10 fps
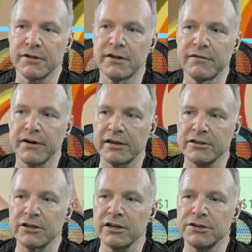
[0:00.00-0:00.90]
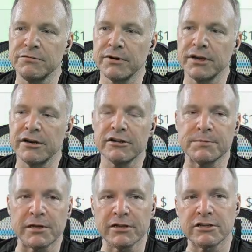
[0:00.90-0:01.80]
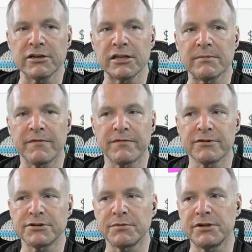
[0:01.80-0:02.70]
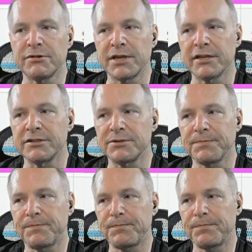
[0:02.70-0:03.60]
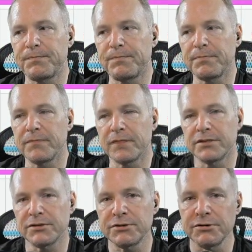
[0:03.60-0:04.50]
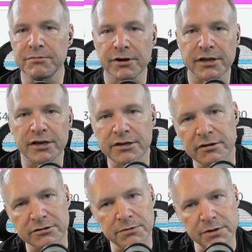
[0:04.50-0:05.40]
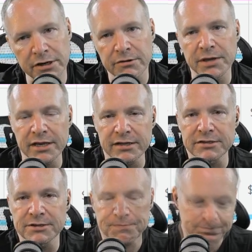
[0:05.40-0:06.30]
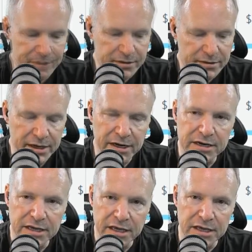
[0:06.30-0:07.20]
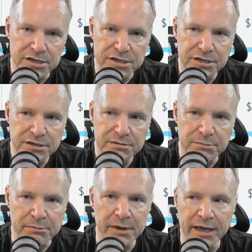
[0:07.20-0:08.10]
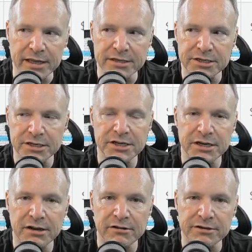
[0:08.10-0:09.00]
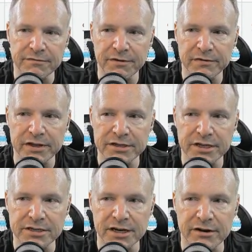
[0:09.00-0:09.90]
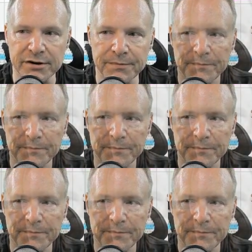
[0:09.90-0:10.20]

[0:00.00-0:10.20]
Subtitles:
Fine, let's look at two working adults, but let's look at them first with no kids. So two working adults with no kids, they need to each be making $16.15 an hour.